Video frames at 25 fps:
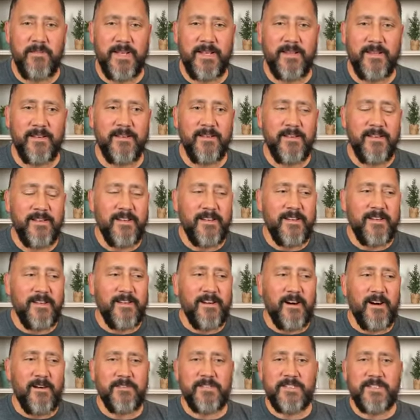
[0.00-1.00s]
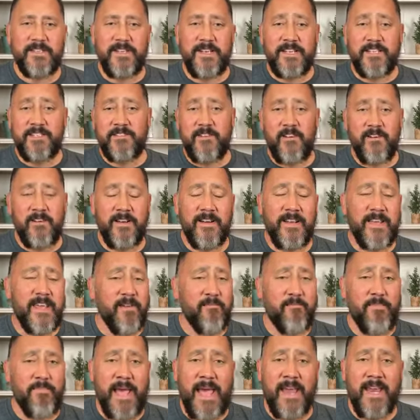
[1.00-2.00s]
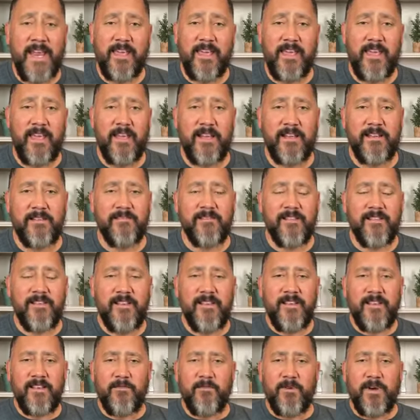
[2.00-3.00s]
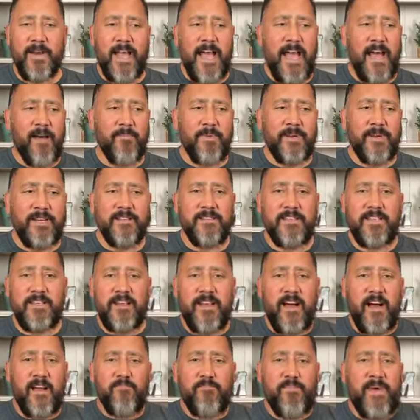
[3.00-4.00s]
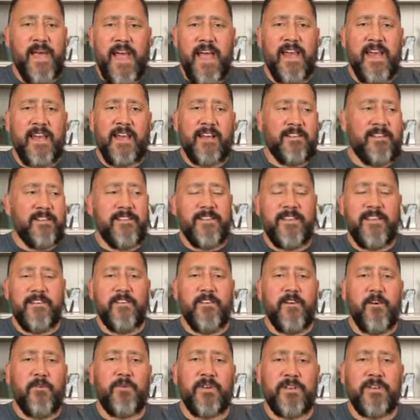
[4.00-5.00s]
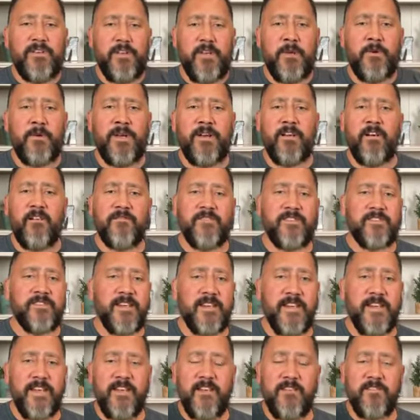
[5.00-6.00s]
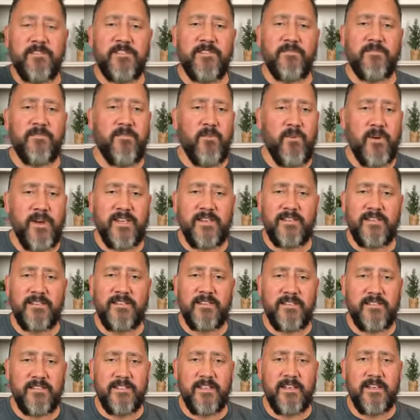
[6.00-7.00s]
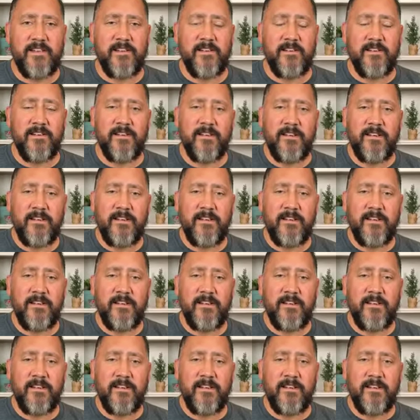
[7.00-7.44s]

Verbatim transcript: And all of a sudden, he started to get panicky. And what happened is he got panicked and didn't know what to do. And all of a sudden, he hears a voice in his ear.